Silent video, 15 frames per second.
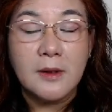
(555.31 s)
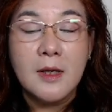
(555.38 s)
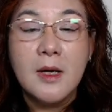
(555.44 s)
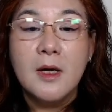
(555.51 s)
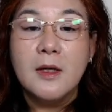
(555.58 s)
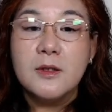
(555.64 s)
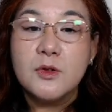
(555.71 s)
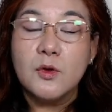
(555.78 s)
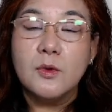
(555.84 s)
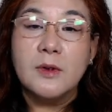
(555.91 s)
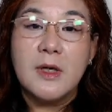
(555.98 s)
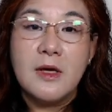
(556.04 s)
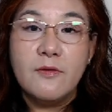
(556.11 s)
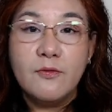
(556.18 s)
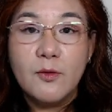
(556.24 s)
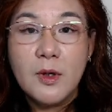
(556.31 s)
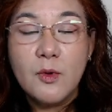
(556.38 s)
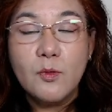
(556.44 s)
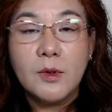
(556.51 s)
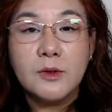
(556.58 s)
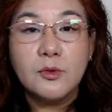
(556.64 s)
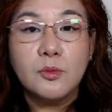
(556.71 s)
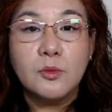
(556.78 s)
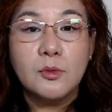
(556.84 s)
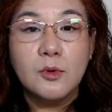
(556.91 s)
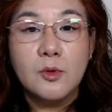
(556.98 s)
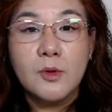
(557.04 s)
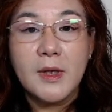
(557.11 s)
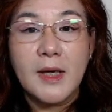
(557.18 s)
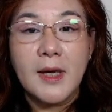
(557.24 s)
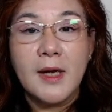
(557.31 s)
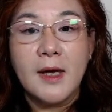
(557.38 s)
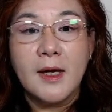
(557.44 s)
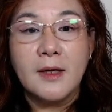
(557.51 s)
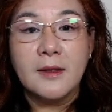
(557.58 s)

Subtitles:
So if we were to look at